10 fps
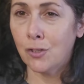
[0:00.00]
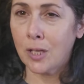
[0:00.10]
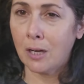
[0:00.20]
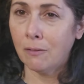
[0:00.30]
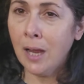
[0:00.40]
You
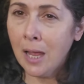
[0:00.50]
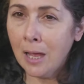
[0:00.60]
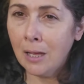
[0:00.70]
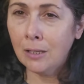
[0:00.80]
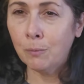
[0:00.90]
sat
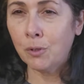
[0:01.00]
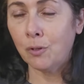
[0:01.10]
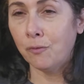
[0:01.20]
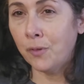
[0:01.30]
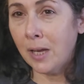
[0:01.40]
around
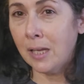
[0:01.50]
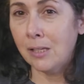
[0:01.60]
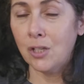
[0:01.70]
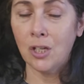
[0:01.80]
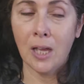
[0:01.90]
with your
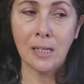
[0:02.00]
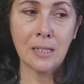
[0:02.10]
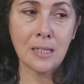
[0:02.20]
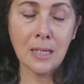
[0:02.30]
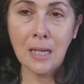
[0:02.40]
friends and you had
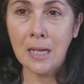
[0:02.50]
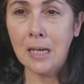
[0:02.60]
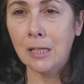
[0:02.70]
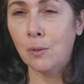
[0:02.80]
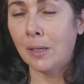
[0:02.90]

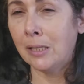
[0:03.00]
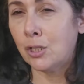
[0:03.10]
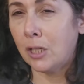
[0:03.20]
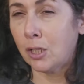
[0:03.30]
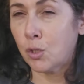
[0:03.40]
tea and you had
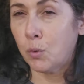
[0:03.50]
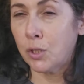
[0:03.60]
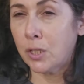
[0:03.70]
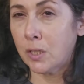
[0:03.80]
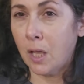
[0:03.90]
intellectual
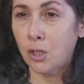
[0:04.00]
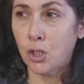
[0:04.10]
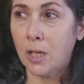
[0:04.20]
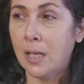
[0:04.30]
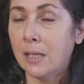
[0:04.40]

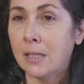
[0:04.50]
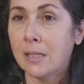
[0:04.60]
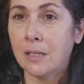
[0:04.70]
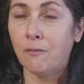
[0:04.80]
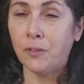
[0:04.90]

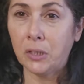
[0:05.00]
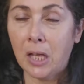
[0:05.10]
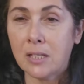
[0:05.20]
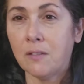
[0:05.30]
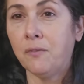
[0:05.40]
discussions and
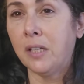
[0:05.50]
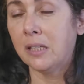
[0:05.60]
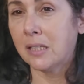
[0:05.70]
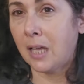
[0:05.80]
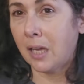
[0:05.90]
philosophy
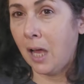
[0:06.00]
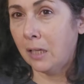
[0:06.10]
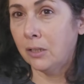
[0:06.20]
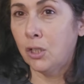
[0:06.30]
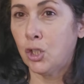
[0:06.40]
and
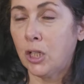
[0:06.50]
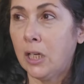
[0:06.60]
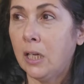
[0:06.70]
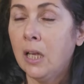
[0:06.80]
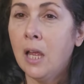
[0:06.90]

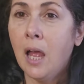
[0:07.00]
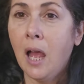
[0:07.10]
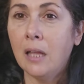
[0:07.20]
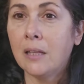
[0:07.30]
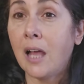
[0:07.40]
psychology,
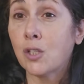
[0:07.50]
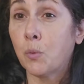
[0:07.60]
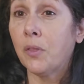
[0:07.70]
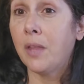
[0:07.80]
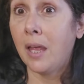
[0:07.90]
and that's
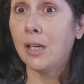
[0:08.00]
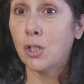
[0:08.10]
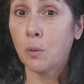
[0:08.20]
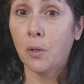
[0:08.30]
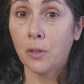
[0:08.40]
what they
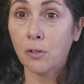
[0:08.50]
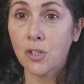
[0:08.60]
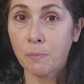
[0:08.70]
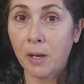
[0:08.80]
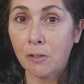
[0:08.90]
do on their
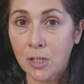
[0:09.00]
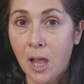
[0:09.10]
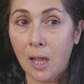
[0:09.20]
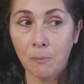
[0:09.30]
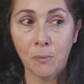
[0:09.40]
spare
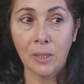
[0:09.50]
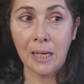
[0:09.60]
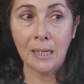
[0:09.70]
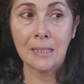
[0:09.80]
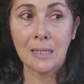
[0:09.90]
time when
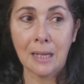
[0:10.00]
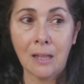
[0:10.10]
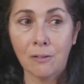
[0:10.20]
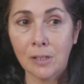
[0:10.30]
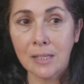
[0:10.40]
they get
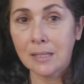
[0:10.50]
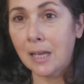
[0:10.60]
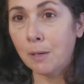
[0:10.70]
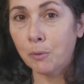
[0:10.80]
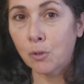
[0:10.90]
together as
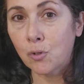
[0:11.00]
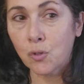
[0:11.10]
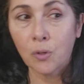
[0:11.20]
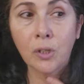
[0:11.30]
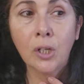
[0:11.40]

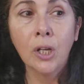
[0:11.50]
neighbors, or